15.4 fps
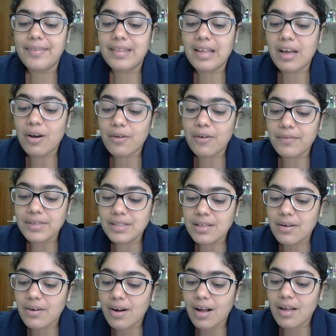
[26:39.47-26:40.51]
The officer
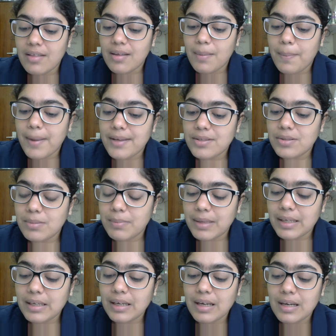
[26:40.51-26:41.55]
or other person
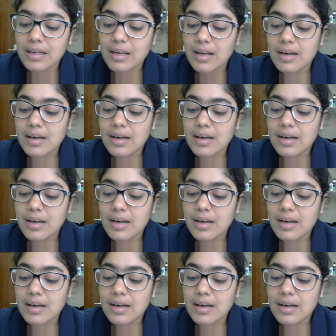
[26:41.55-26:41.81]
making an